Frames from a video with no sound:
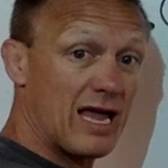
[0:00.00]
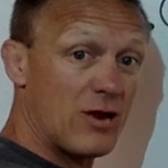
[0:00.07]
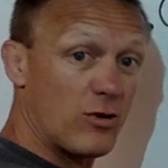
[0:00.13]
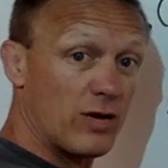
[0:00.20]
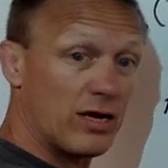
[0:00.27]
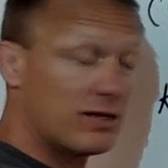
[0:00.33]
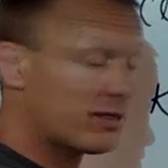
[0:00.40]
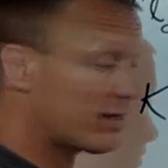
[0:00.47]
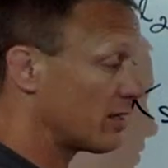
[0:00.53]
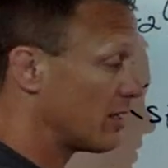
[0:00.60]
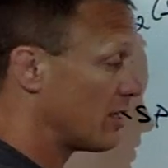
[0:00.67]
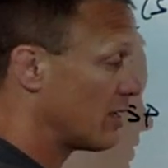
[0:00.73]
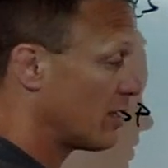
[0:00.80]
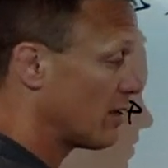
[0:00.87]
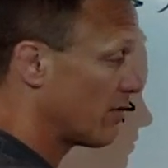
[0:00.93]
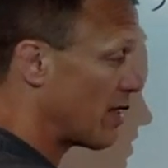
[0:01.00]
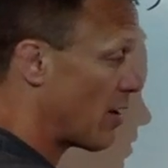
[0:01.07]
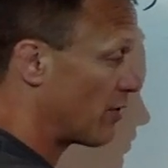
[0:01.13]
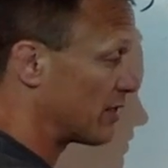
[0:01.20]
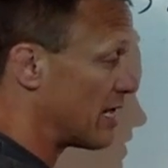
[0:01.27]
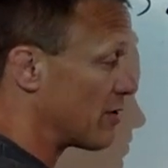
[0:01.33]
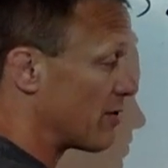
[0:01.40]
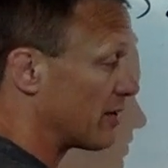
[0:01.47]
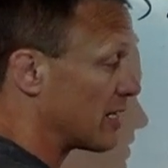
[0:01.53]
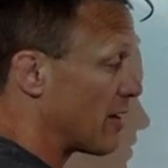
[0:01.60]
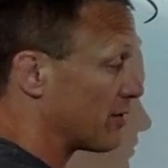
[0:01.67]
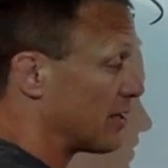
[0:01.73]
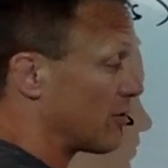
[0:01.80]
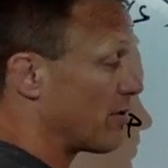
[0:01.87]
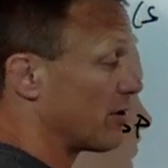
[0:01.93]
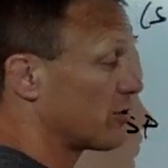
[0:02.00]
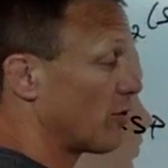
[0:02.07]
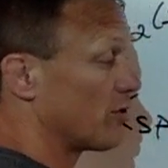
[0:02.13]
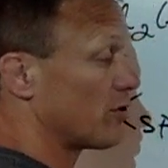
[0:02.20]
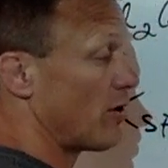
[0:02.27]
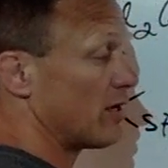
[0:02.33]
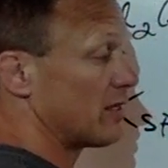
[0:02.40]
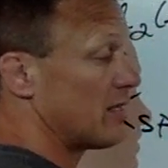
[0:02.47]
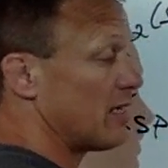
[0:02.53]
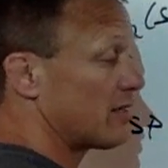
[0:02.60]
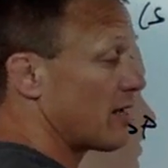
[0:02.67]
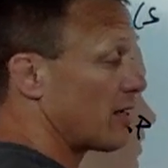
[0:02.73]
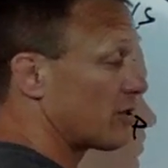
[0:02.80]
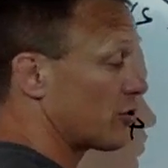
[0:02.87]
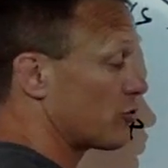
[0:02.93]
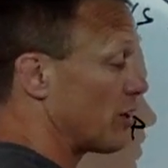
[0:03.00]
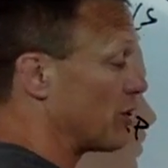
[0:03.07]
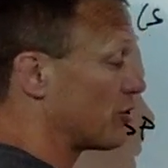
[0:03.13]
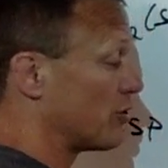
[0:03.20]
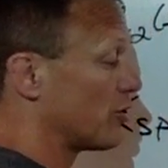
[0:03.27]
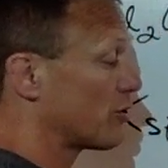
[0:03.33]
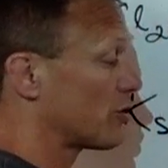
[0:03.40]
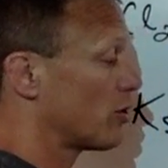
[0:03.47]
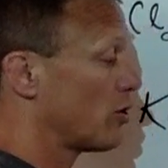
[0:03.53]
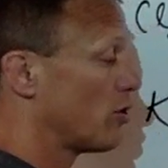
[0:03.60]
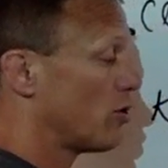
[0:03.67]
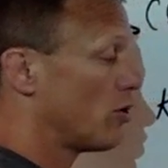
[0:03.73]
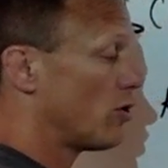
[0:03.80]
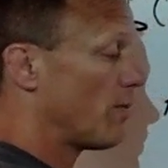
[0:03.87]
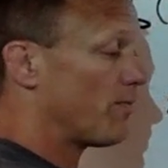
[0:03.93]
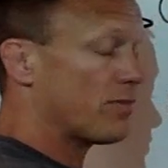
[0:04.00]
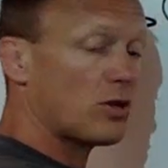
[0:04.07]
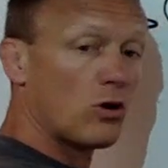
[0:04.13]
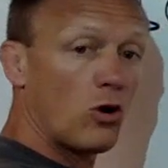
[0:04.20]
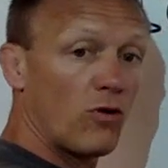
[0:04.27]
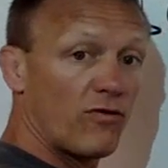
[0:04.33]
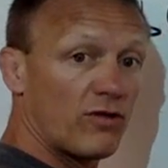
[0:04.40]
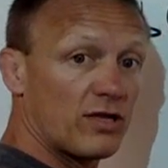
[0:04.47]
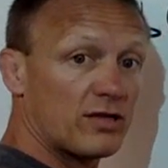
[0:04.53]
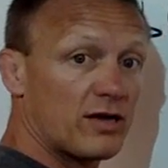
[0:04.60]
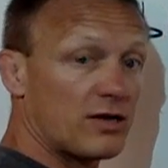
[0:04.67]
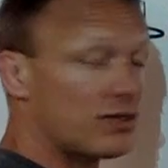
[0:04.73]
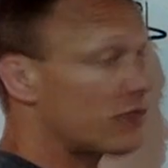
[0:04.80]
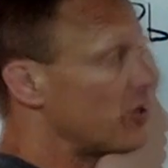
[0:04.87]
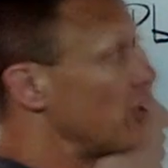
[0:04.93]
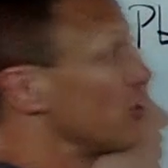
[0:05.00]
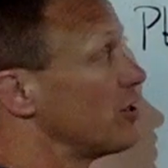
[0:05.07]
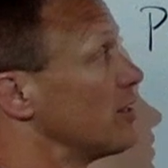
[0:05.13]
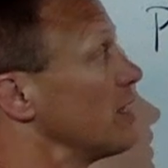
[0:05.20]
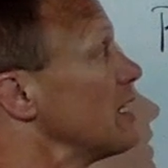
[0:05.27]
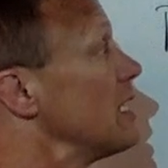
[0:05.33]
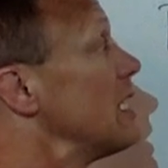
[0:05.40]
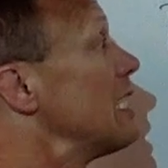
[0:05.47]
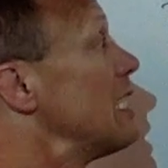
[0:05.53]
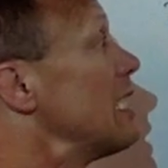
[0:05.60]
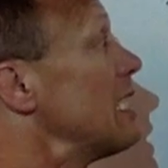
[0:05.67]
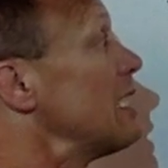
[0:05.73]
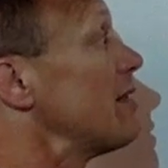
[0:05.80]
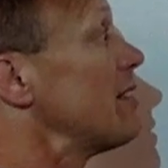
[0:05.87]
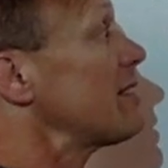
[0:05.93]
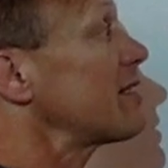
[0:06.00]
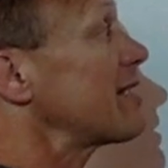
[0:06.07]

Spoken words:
aqueous. That was aqueous, that was aqueous, so it was always these concentrations over this concentration. In this